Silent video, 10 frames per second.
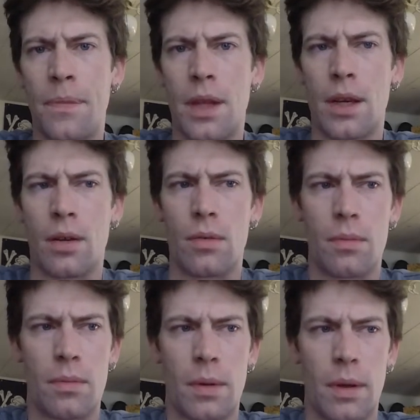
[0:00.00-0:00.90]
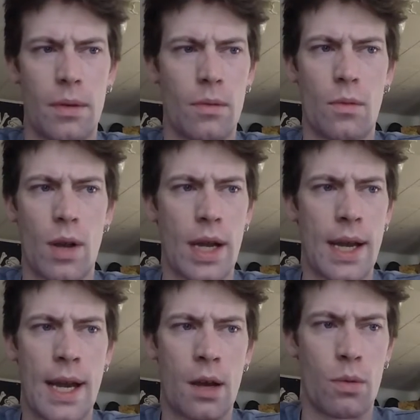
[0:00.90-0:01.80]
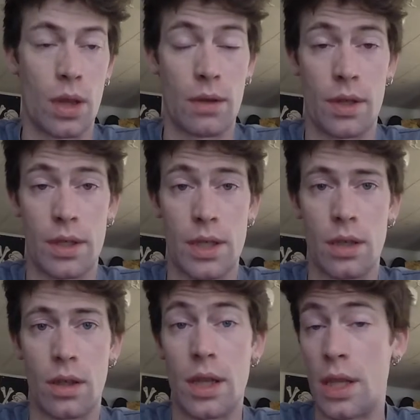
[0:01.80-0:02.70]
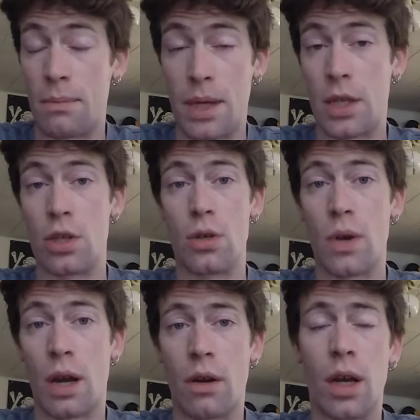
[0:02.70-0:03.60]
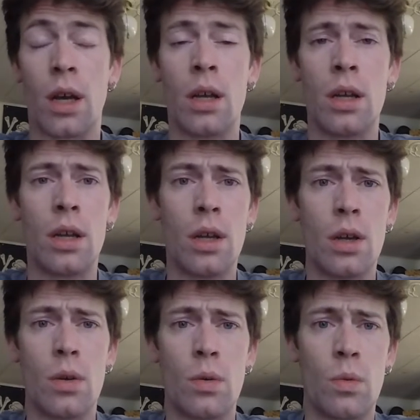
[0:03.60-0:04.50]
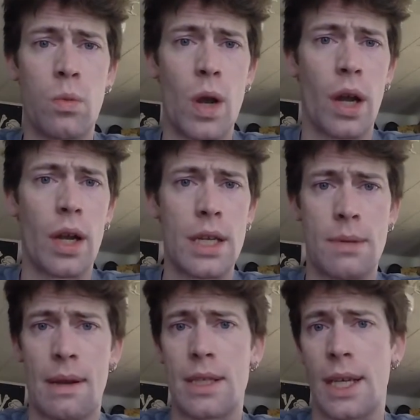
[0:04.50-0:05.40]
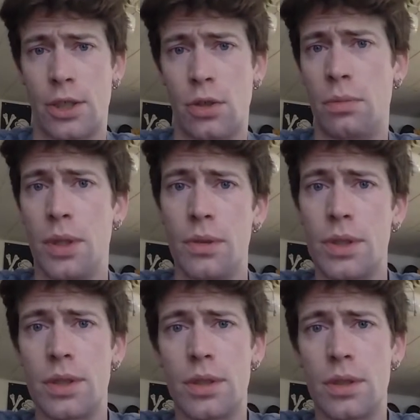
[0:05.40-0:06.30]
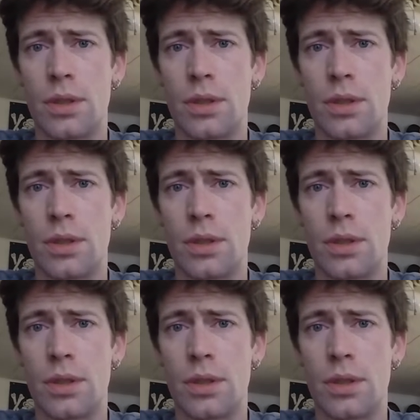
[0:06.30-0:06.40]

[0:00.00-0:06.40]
You know, I mean, right now we're living still in the Me Too era where it's about sexual abuse.